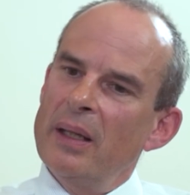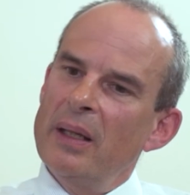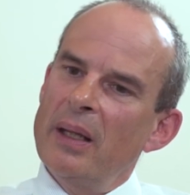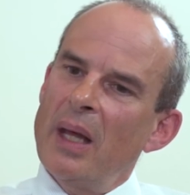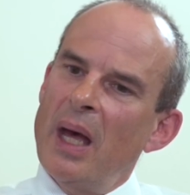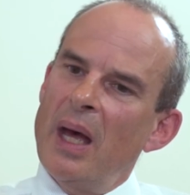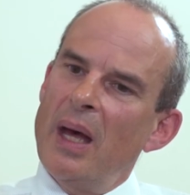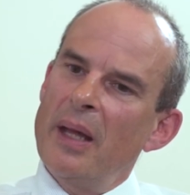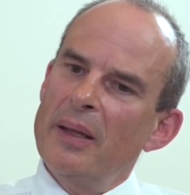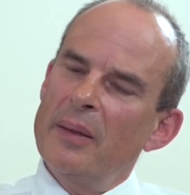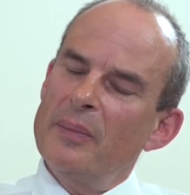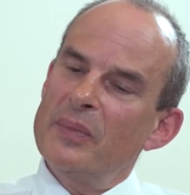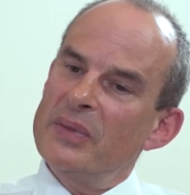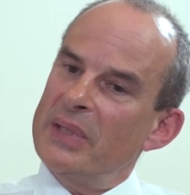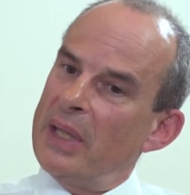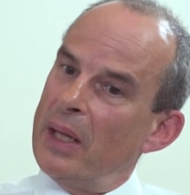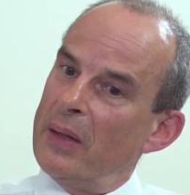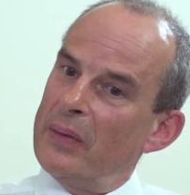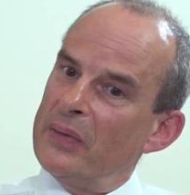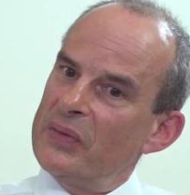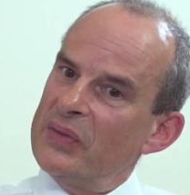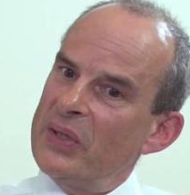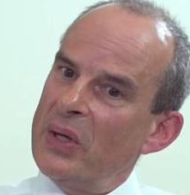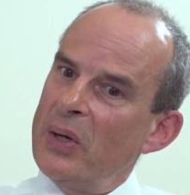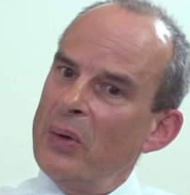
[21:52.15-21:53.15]

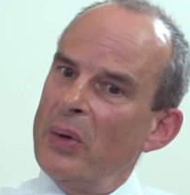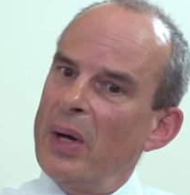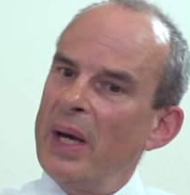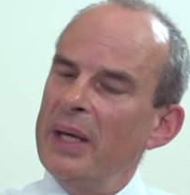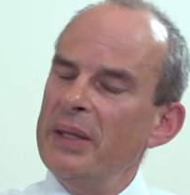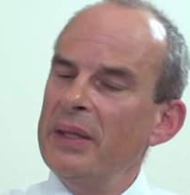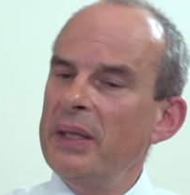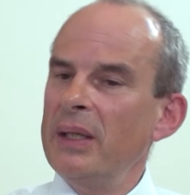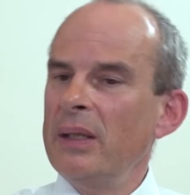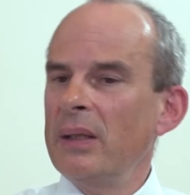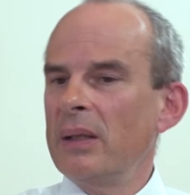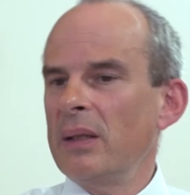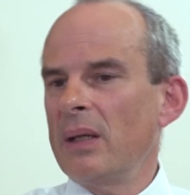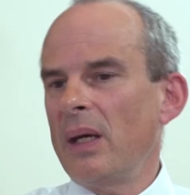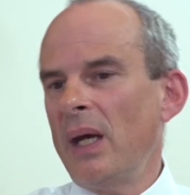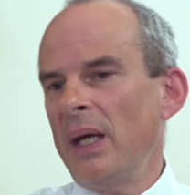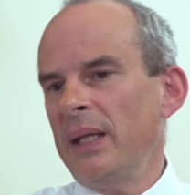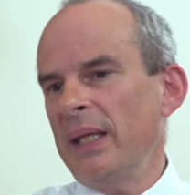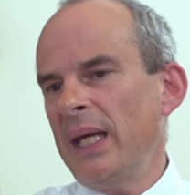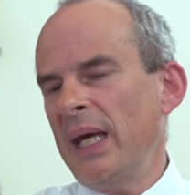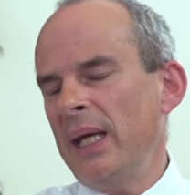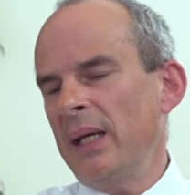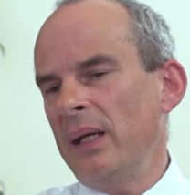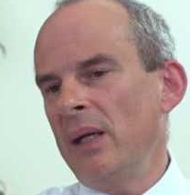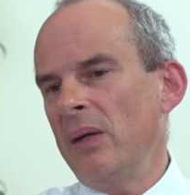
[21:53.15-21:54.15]
themselves. So I think, and
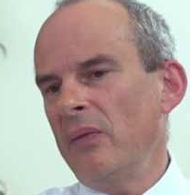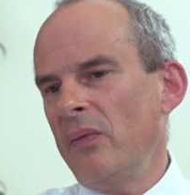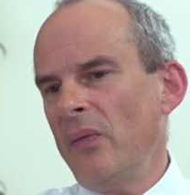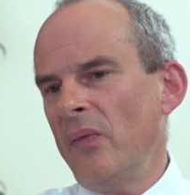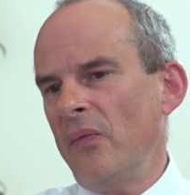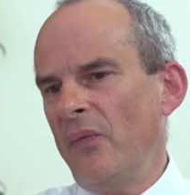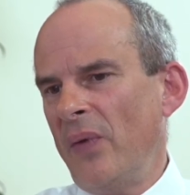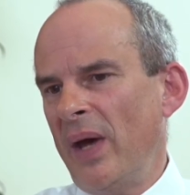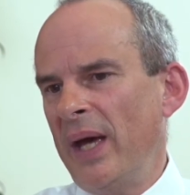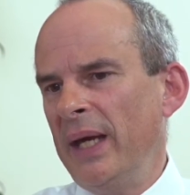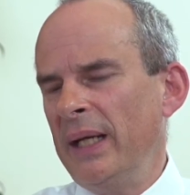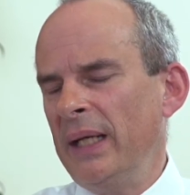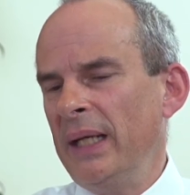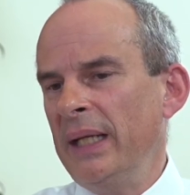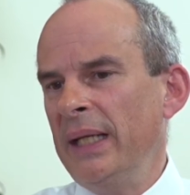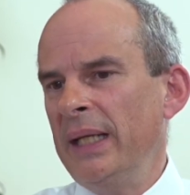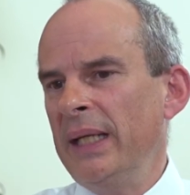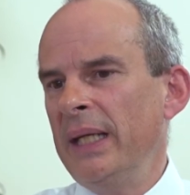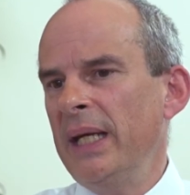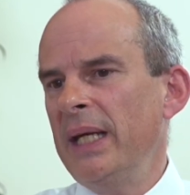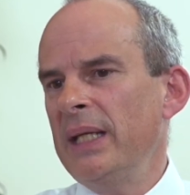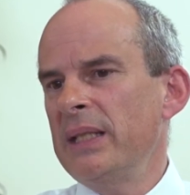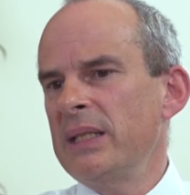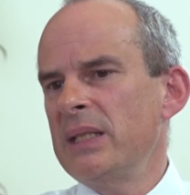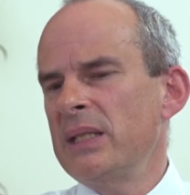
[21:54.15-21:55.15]
then
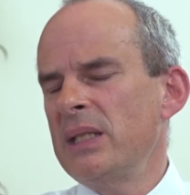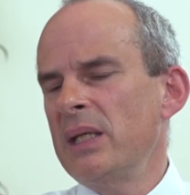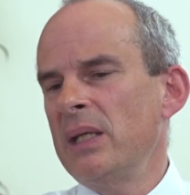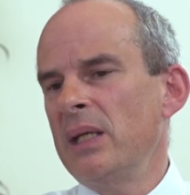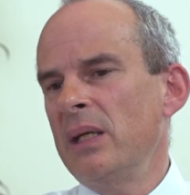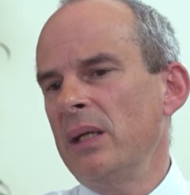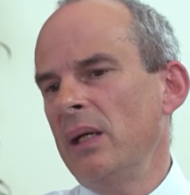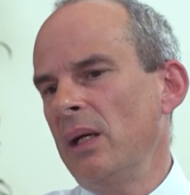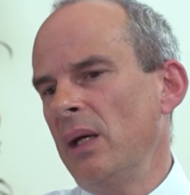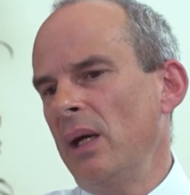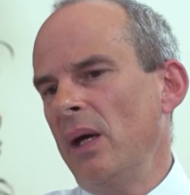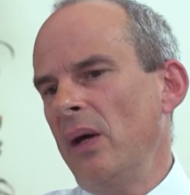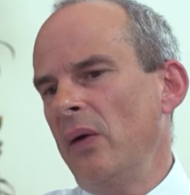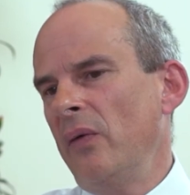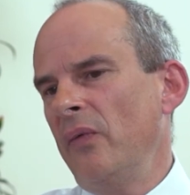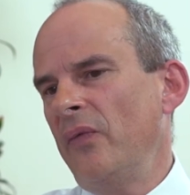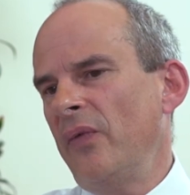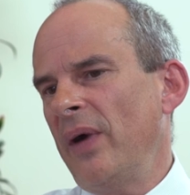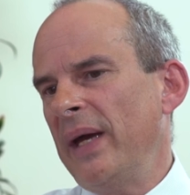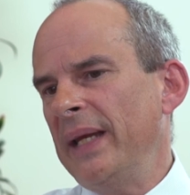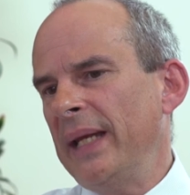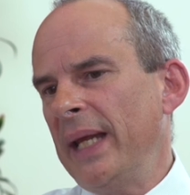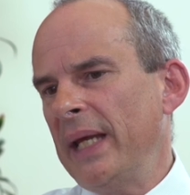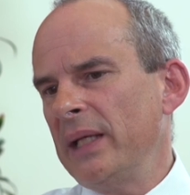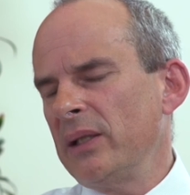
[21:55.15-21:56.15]
finally, it's the
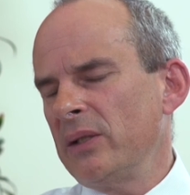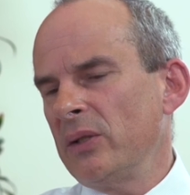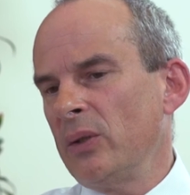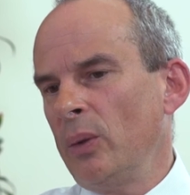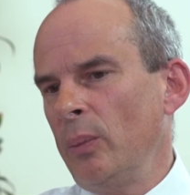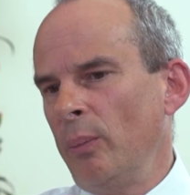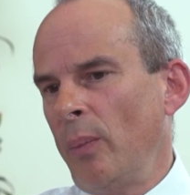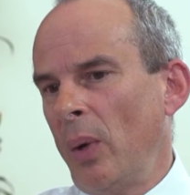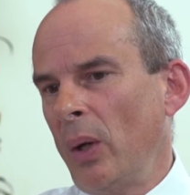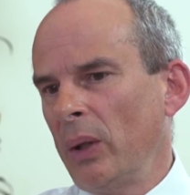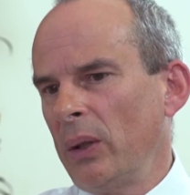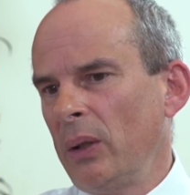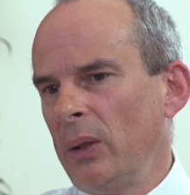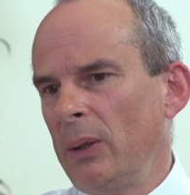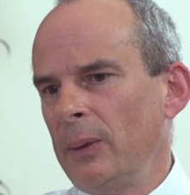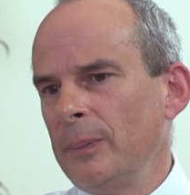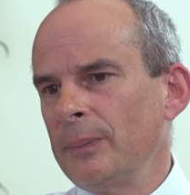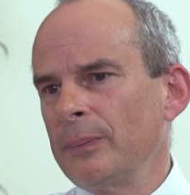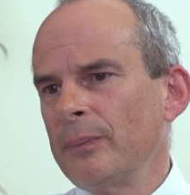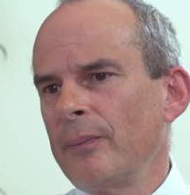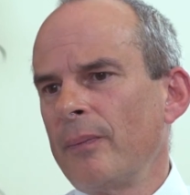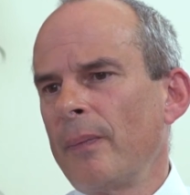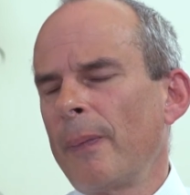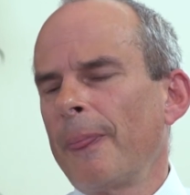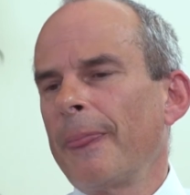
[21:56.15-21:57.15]
financial model.